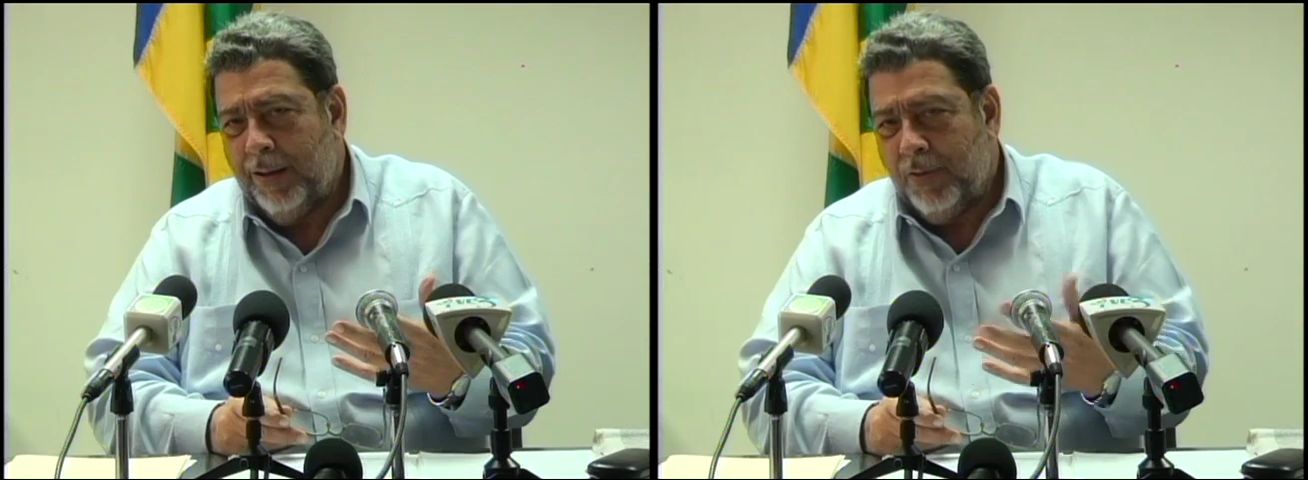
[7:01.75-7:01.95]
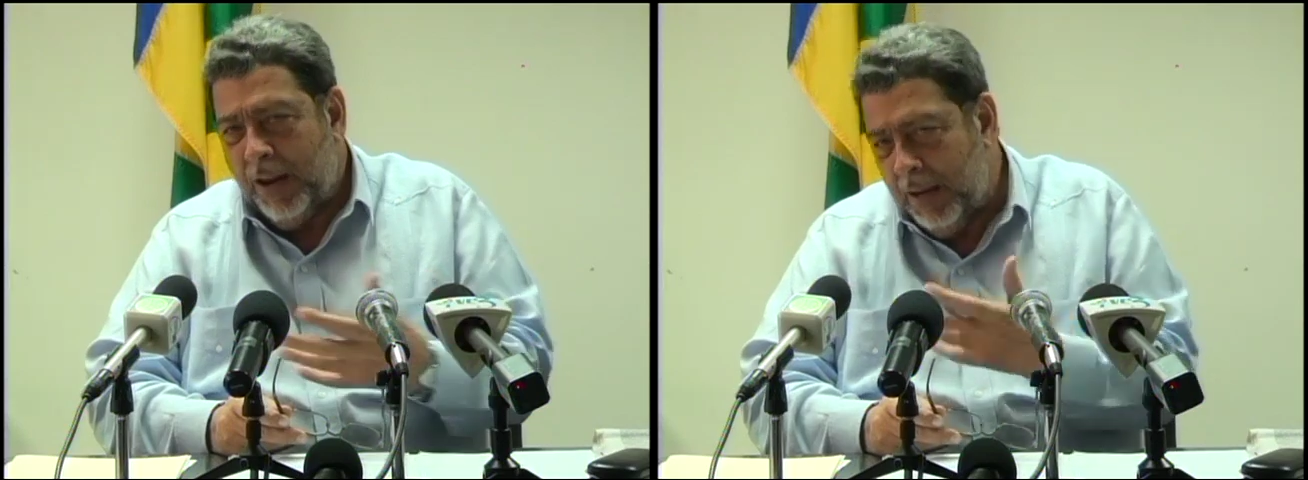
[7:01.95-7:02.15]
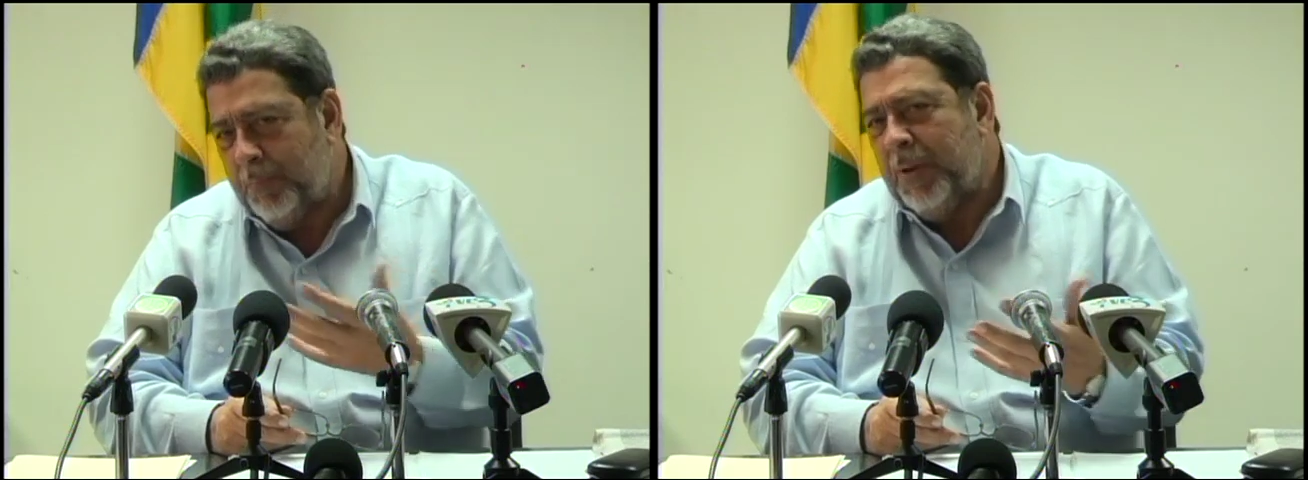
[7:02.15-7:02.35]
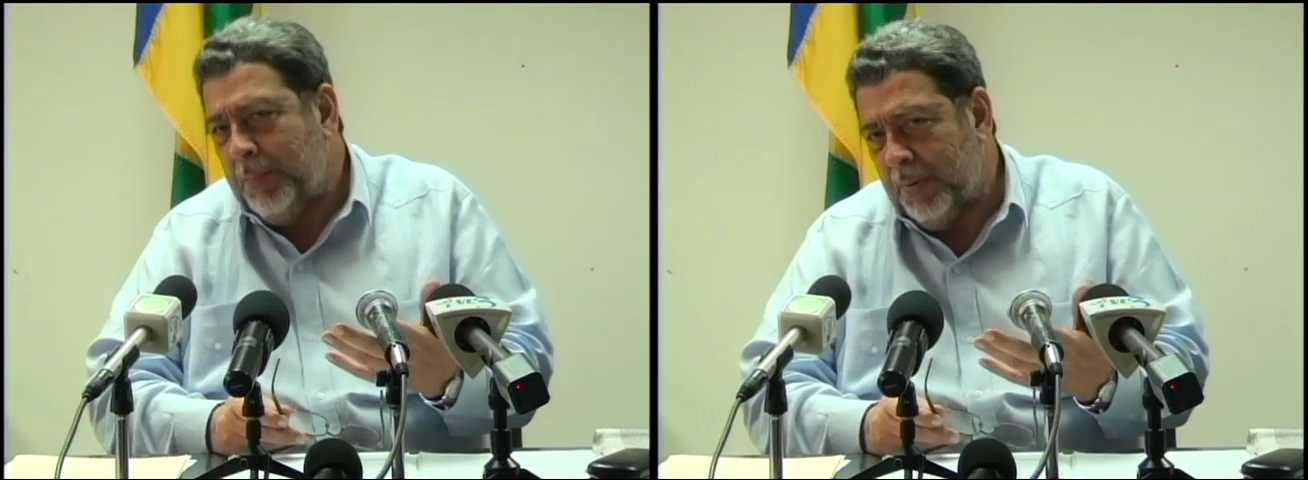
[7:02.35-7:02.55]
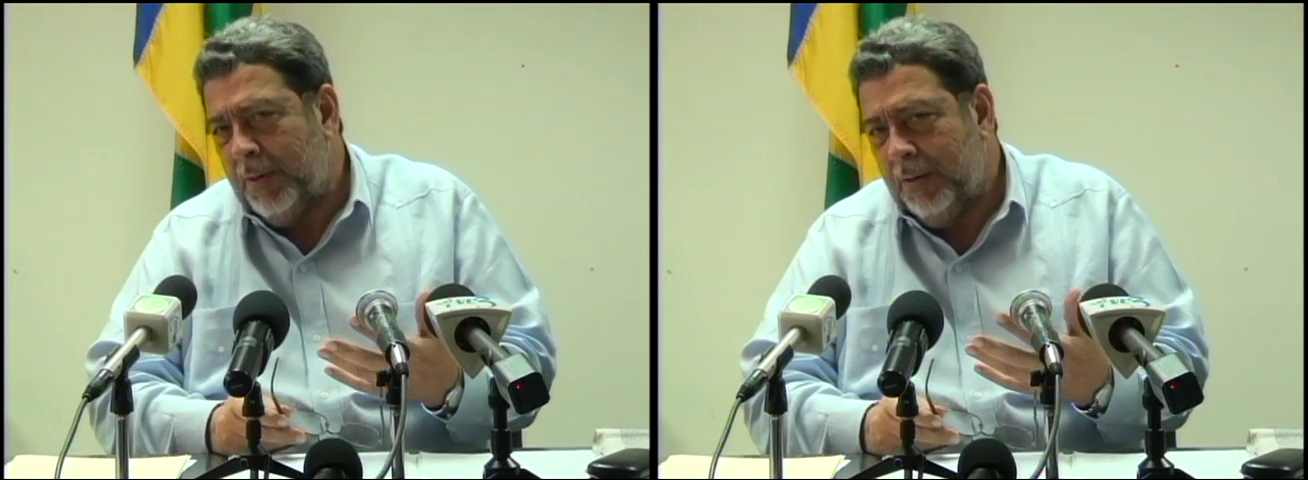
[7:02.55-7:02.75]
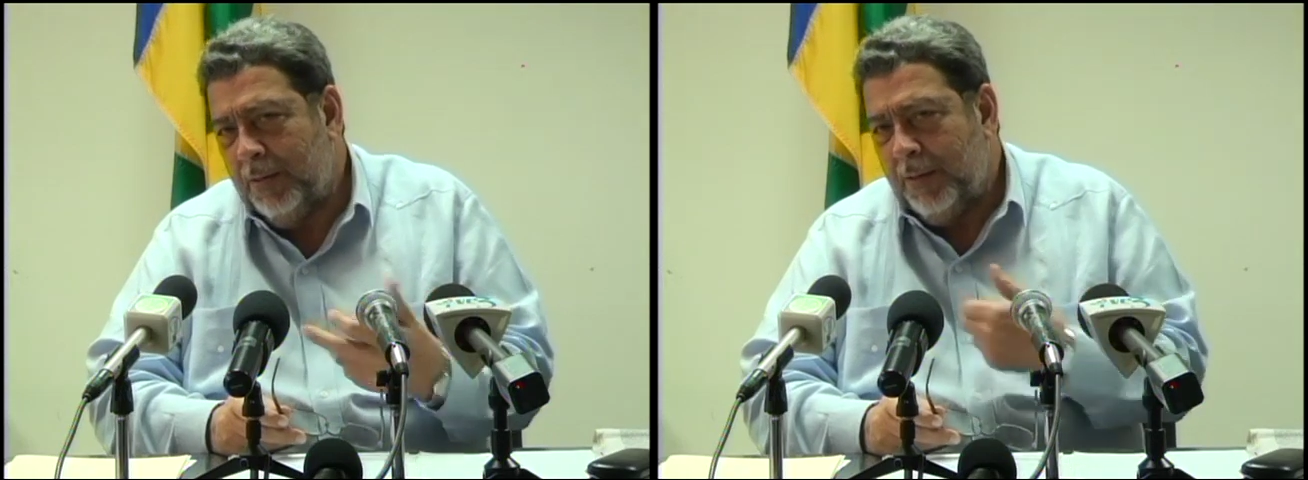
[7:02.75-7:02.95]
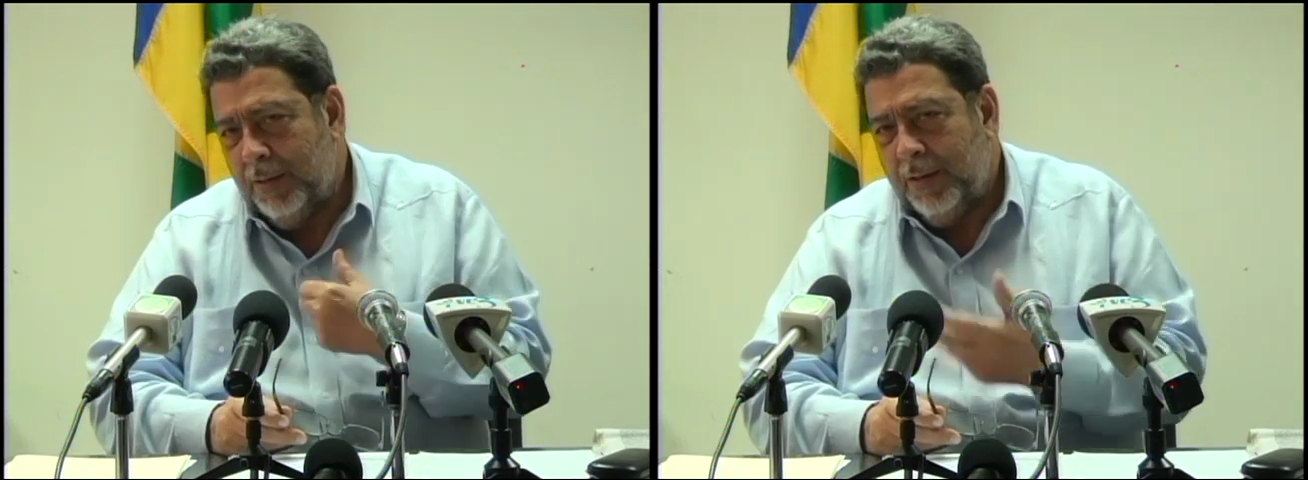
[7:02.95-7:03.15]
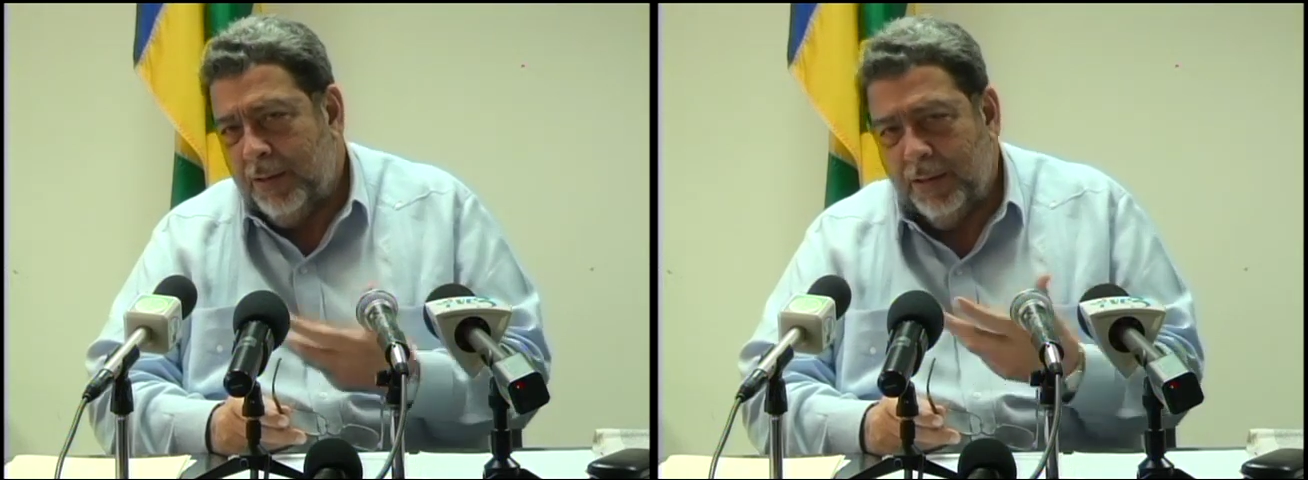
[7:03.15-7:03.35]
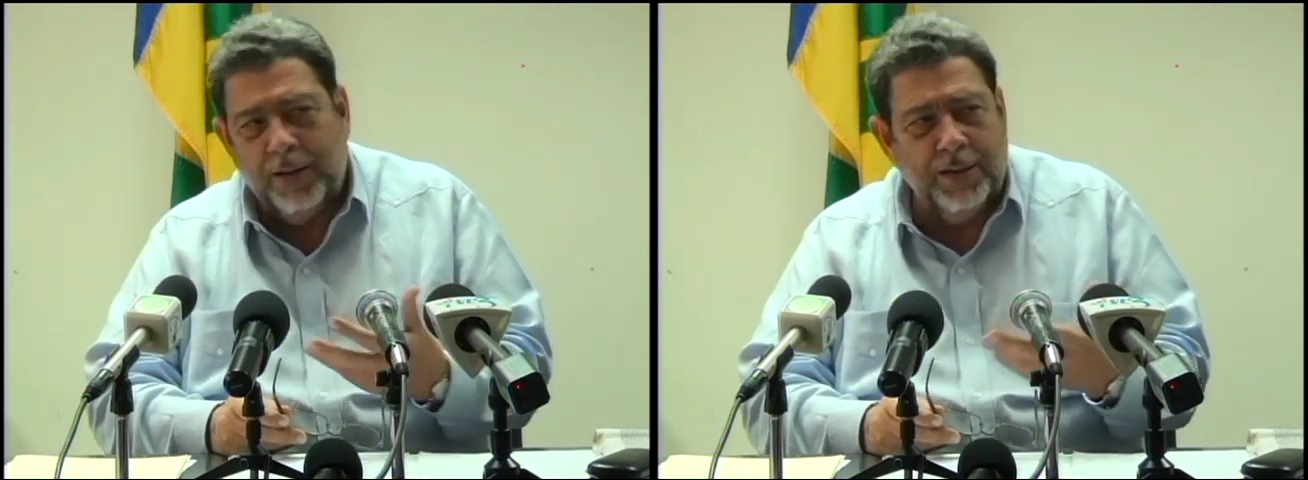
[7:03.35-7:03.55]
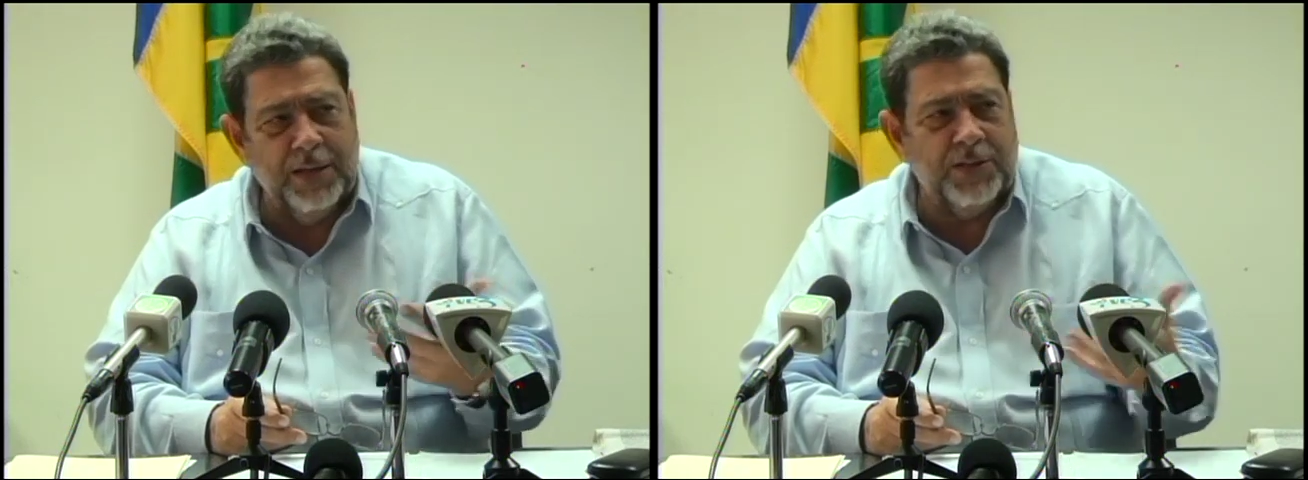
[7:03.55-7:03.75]
to help people
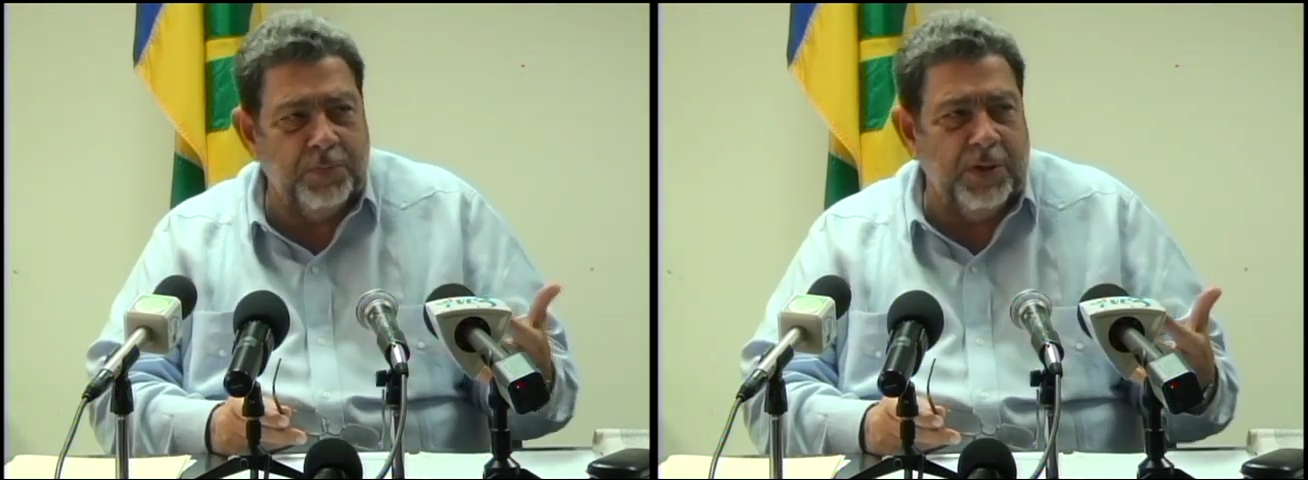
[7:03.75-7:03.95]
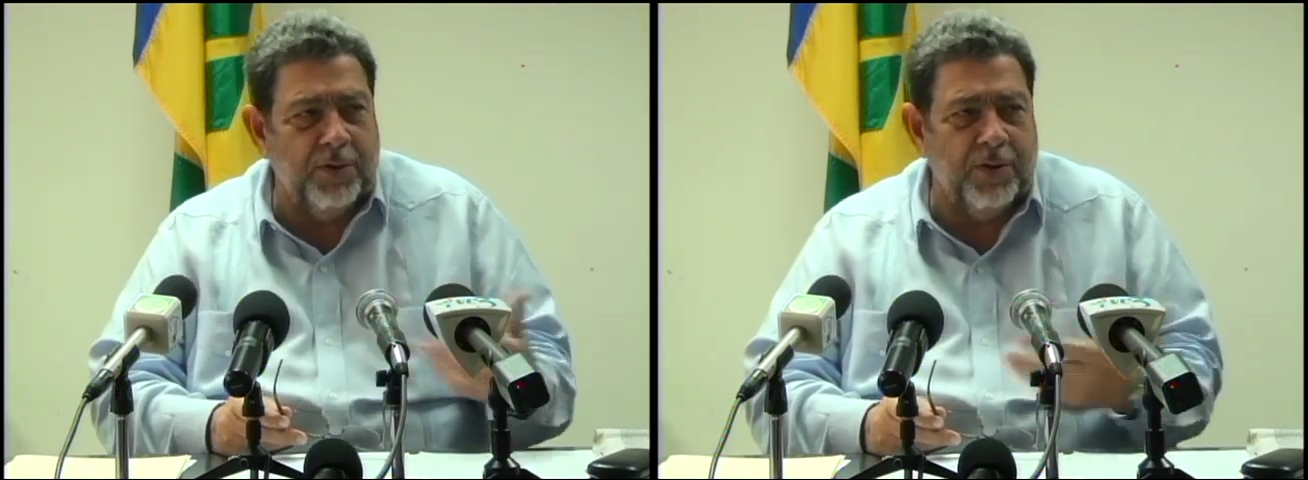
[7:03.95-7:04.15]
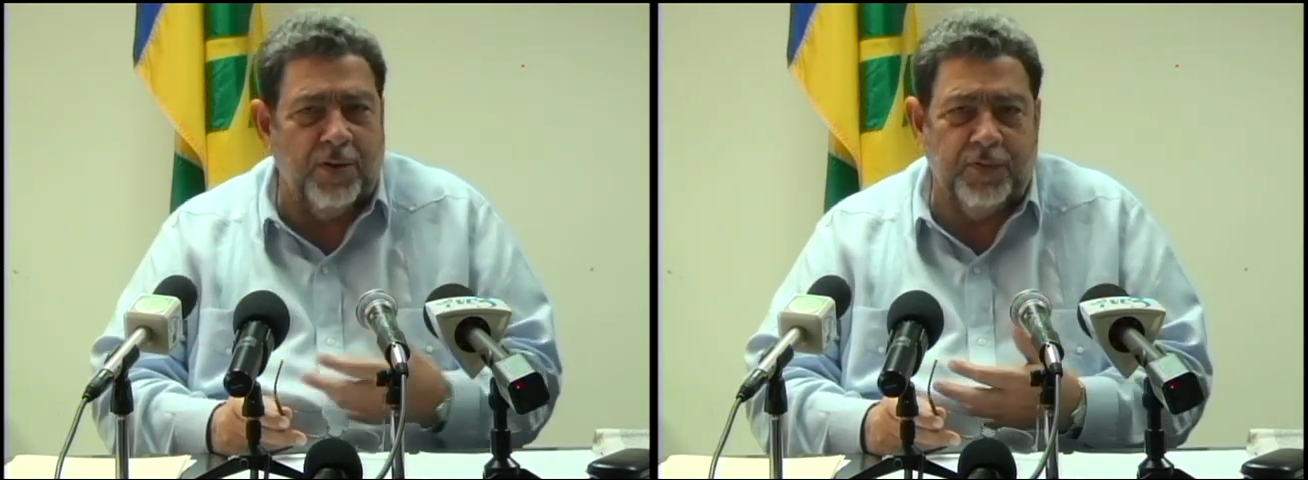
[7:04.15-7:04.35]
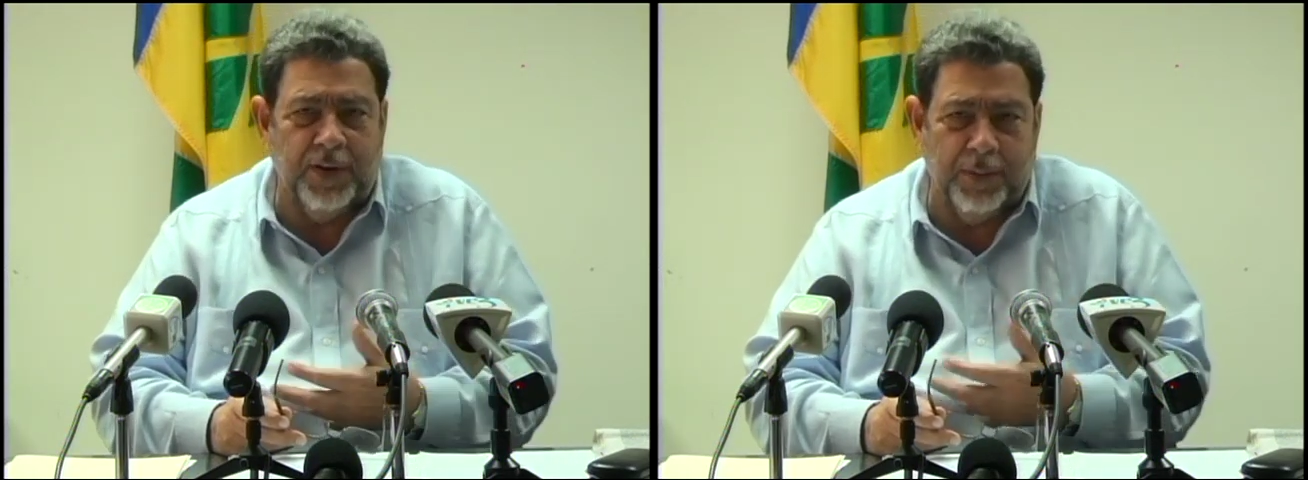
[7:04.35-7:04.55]
in this period of